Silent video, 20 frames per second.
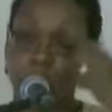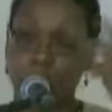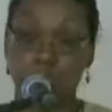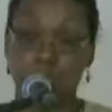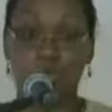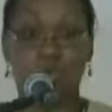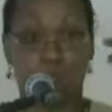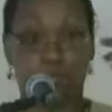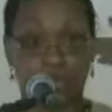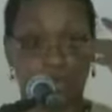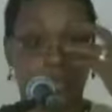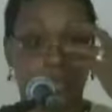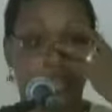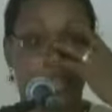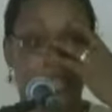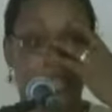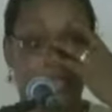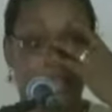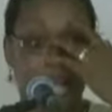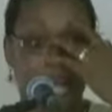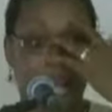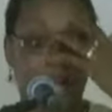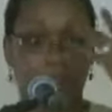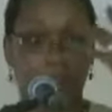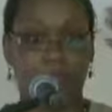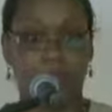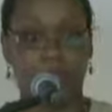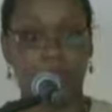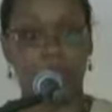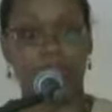useful to
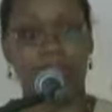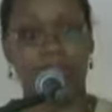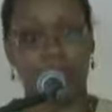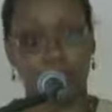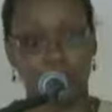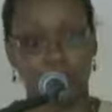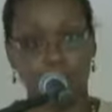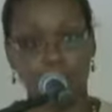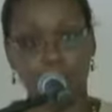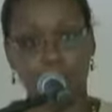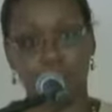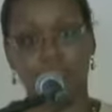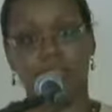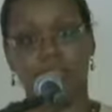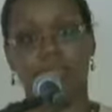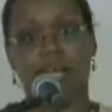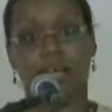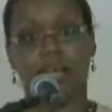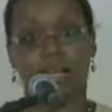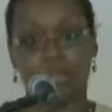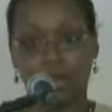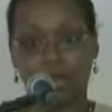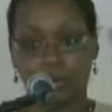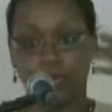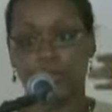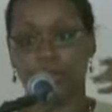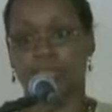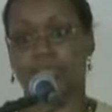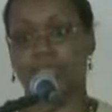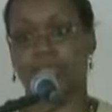have this technology that
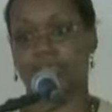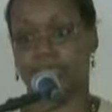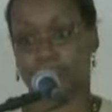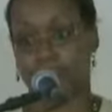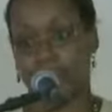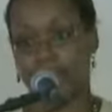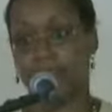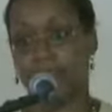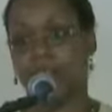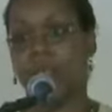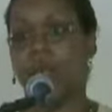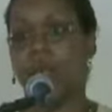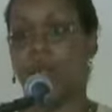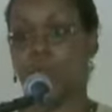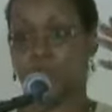allowed us to connect